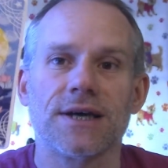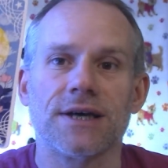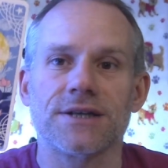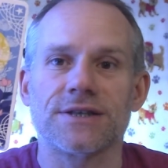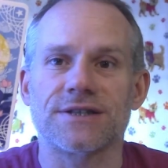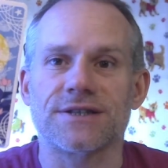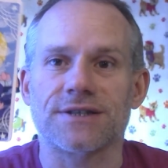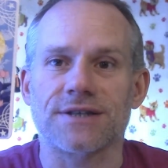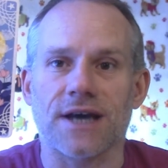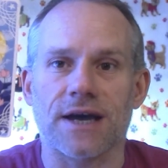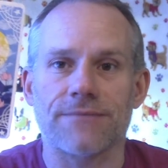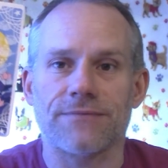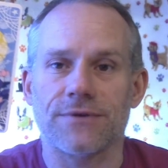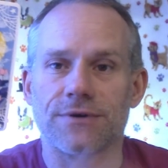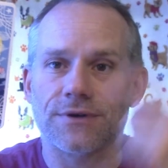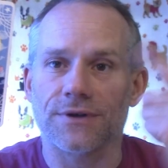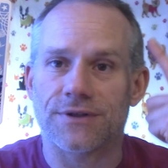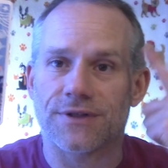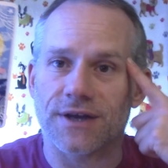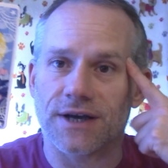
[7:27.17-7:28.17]
It's time for
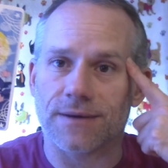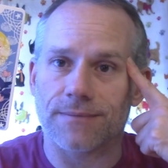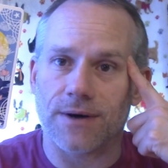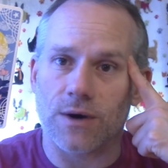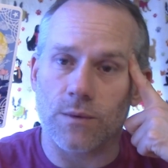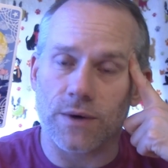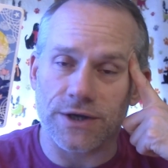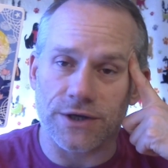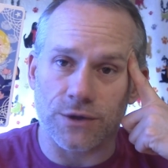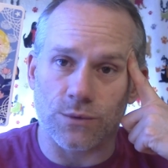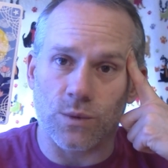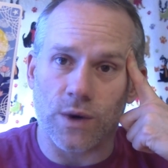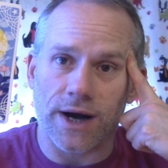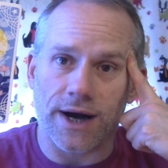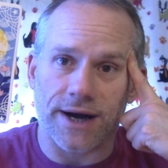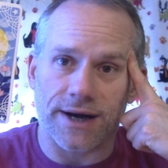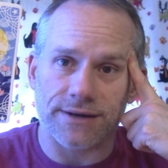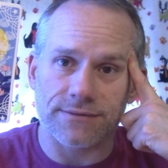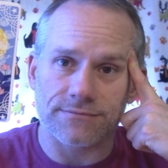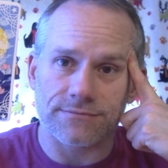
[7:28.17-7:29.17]
you to think about what you
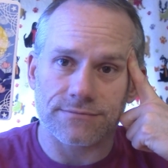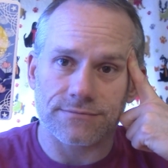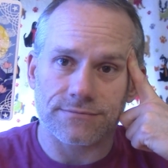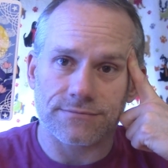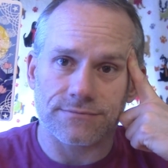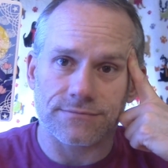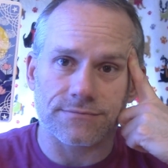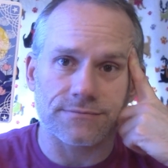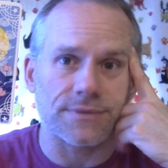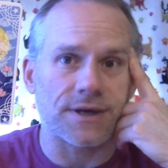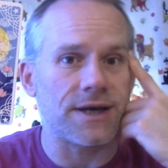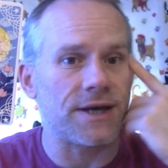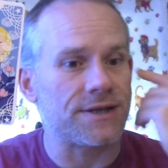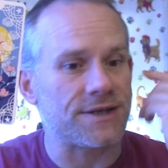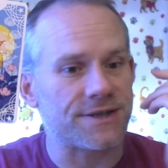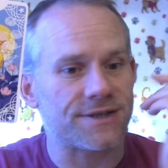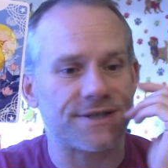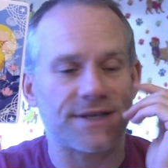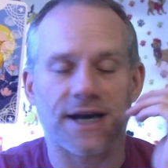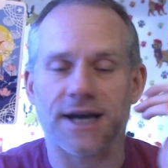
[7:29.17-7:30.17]
want and
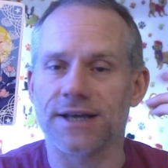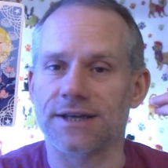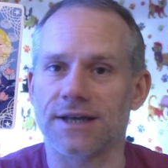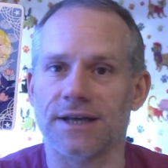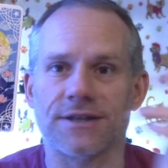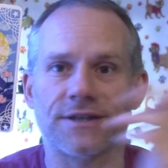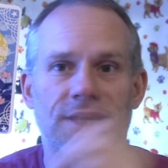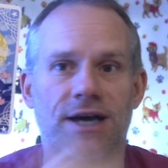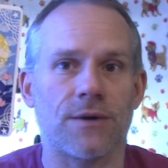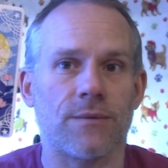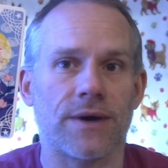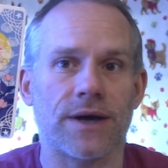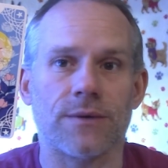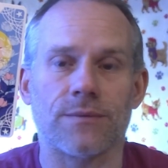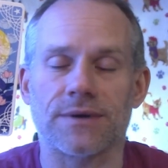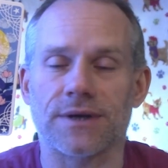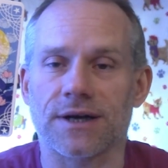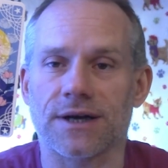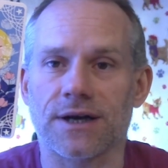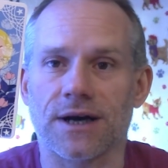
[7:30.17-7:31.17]
decide in that way
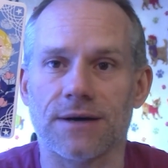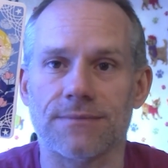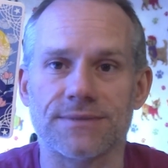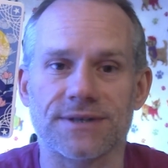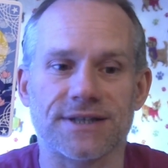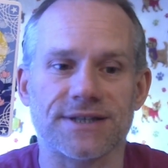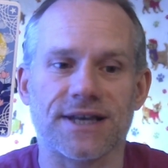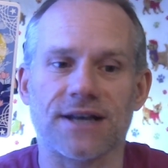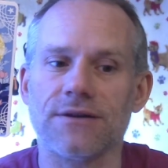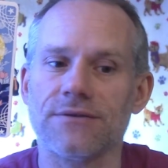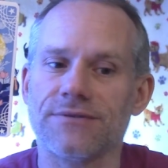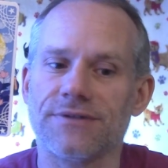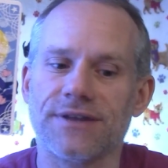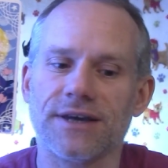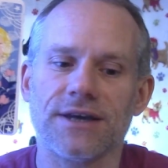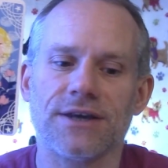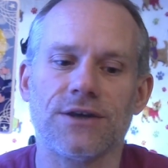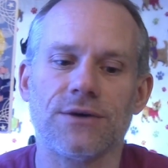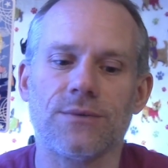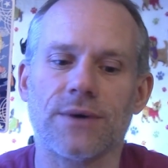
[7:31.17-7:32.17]
when it comes. Because I don't
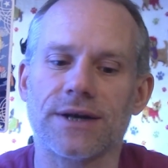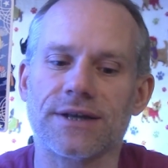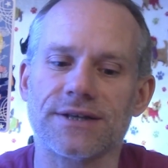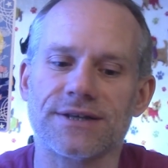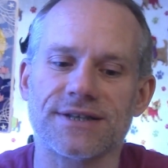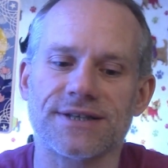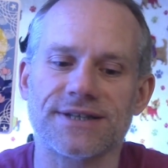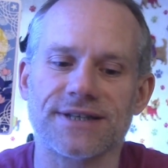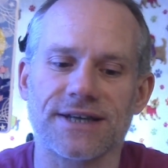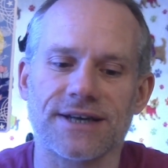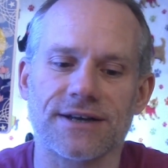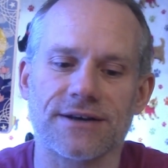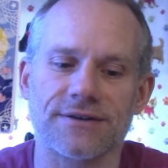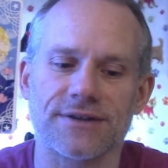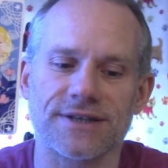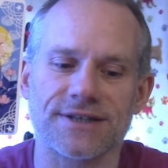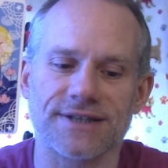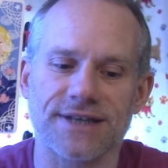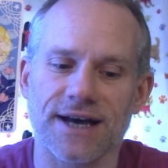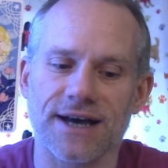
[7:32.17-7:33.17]
think you want to just sit here
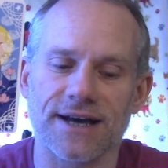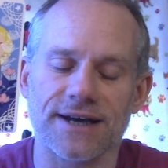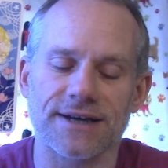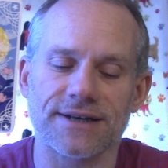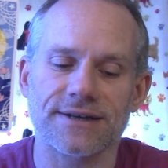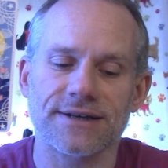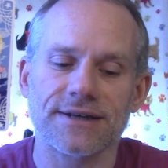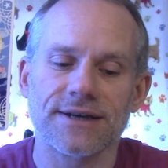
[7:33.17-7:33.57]
on the side.